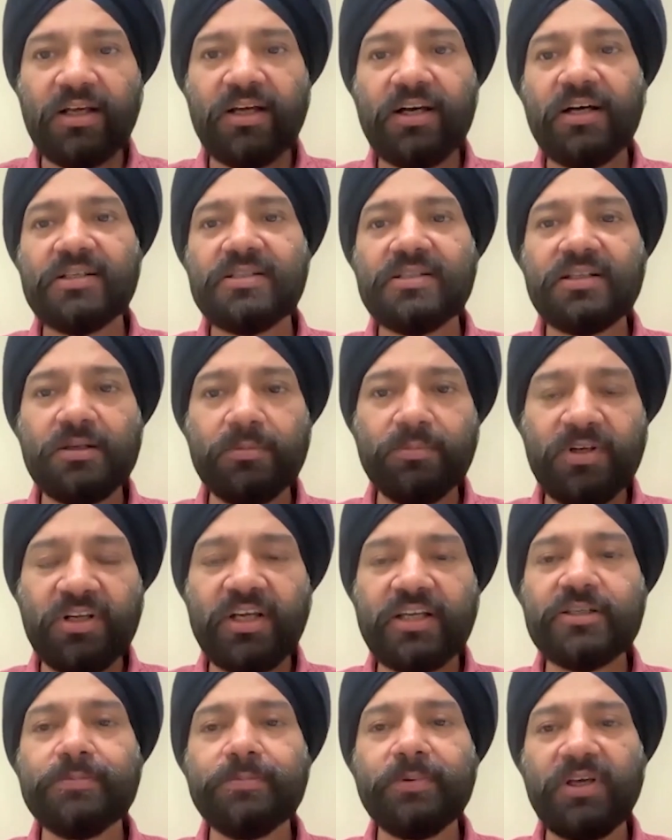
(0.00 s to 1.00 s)
customer
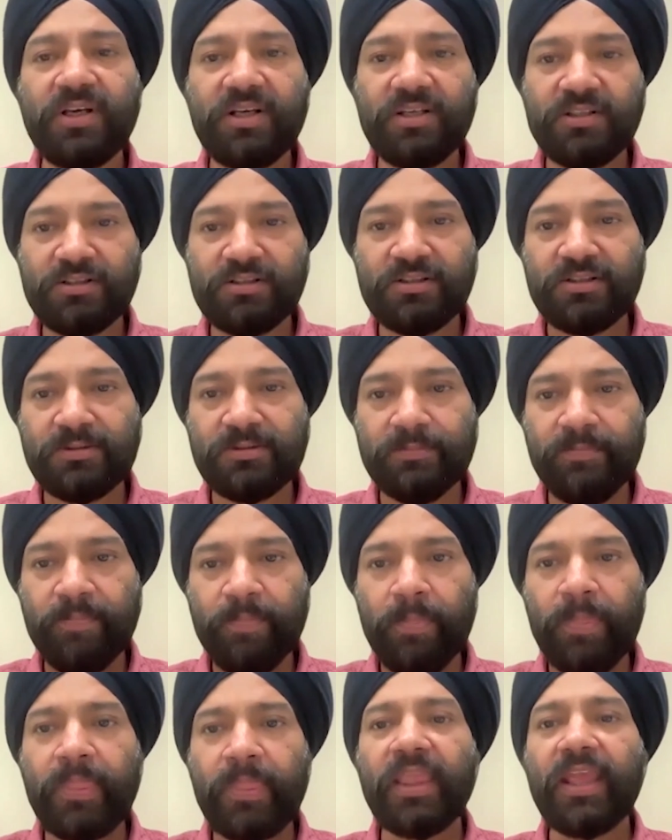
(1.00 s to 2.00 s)
experience
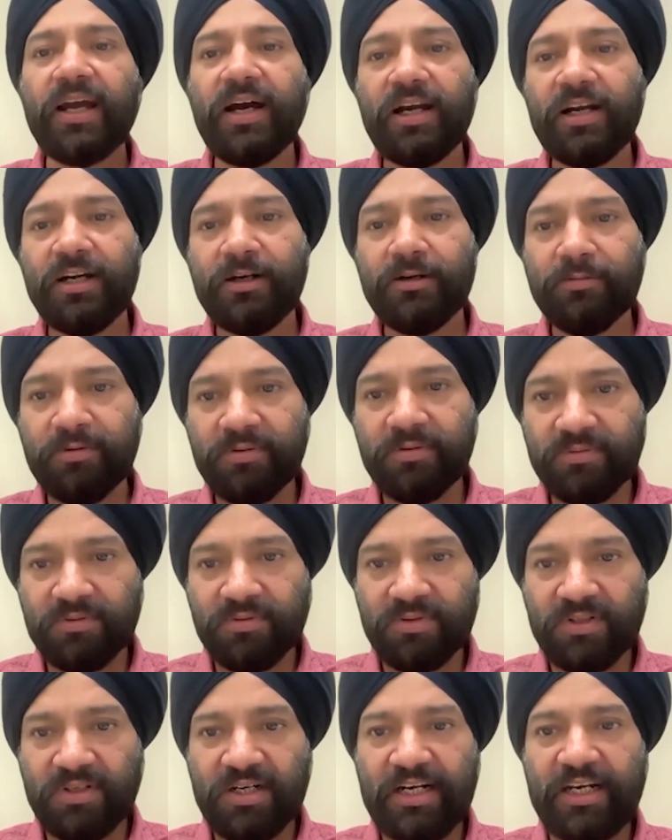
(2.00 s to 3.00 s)
and
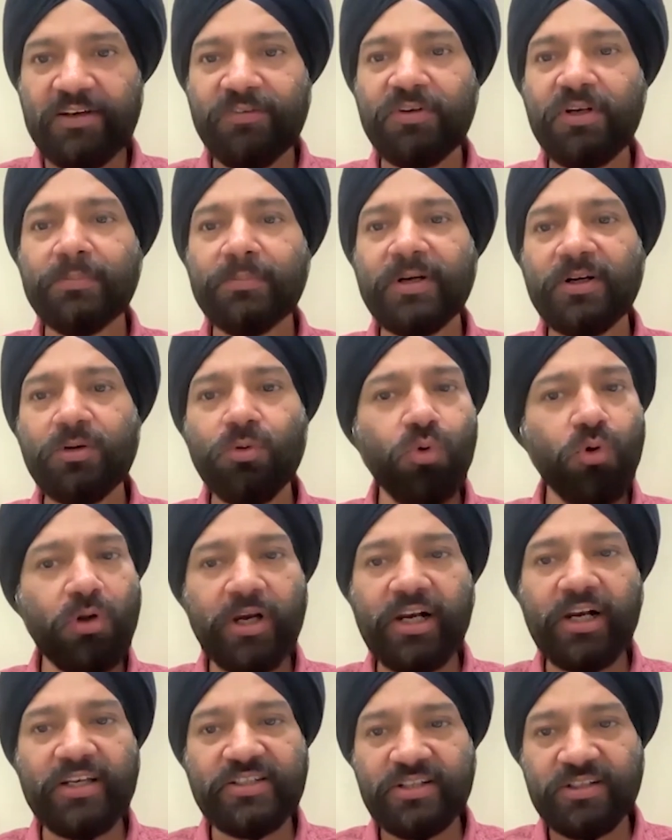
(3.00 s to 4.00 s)
develop a
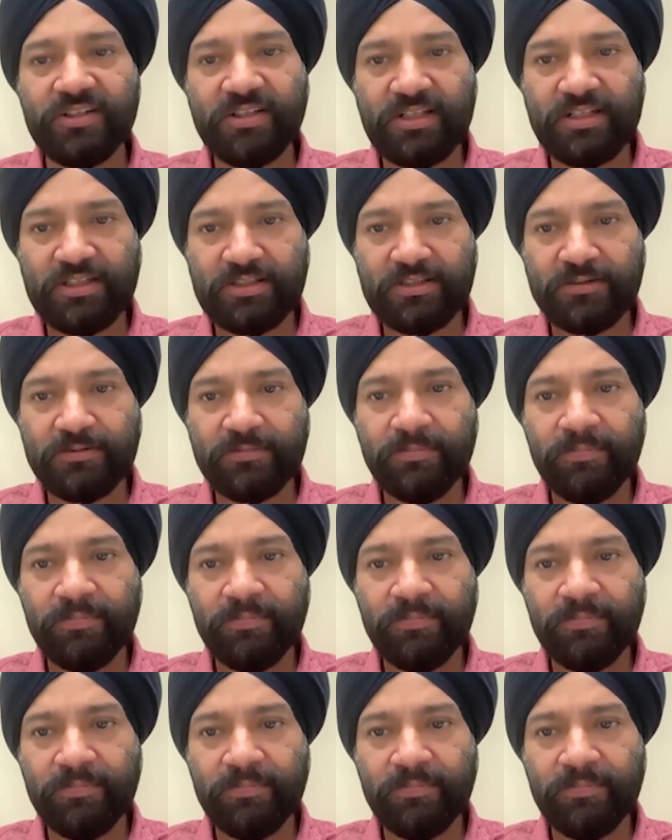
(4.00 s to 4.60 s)
correlation there.